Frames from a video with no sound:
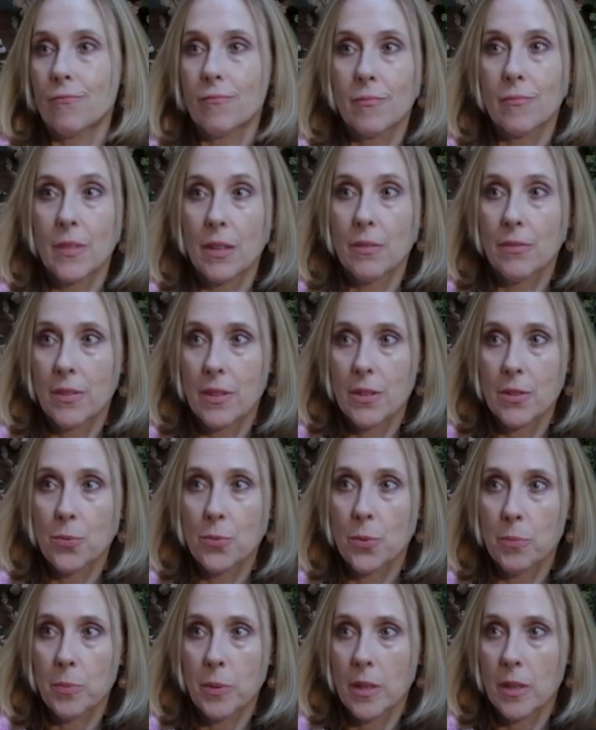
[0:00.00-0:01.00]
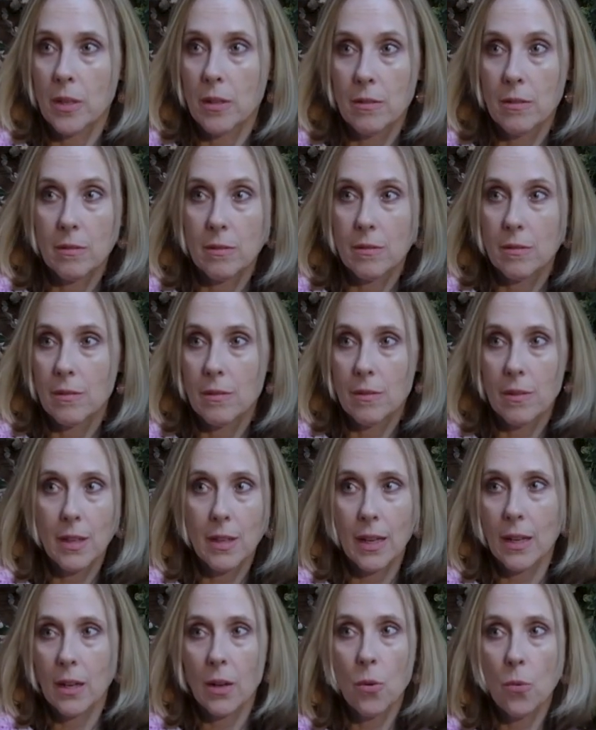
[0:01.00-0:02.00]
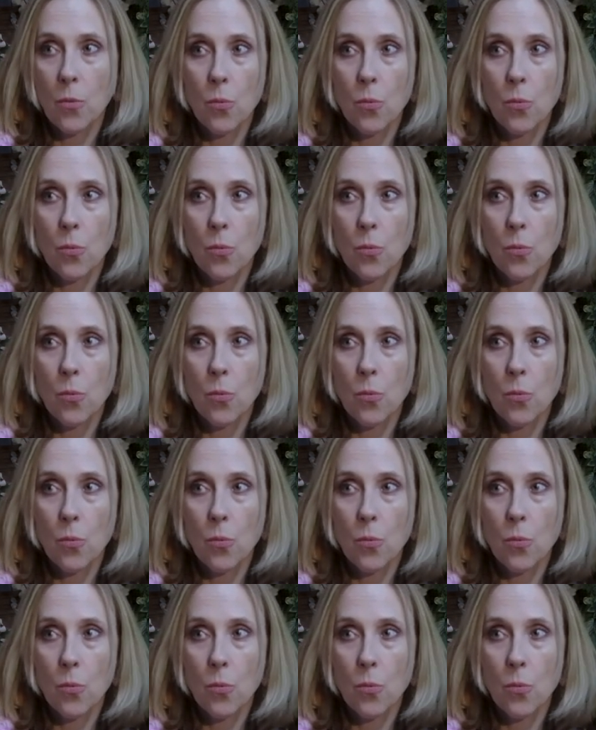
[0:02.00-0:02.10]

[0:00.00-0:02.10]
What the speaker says: if these will be like